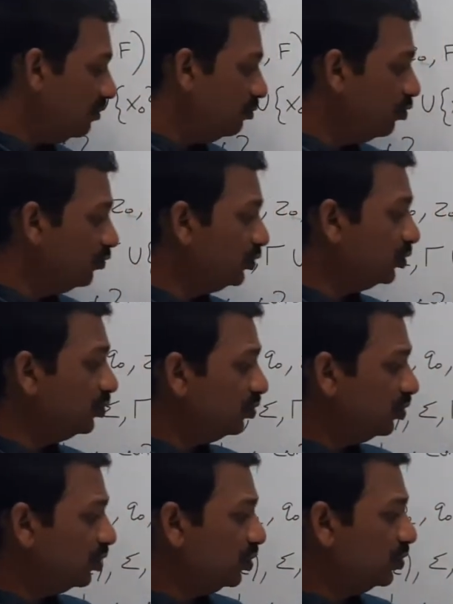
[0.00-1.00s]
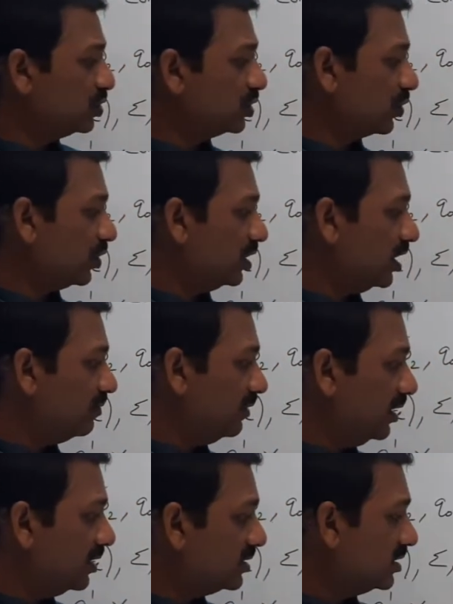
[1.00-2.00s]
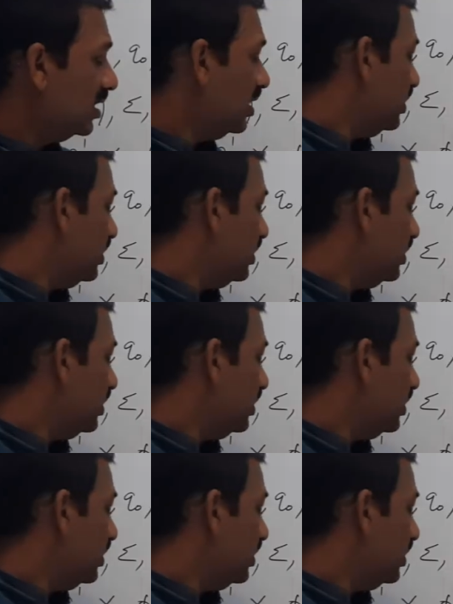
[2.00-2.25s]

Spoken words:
move to Q0. That means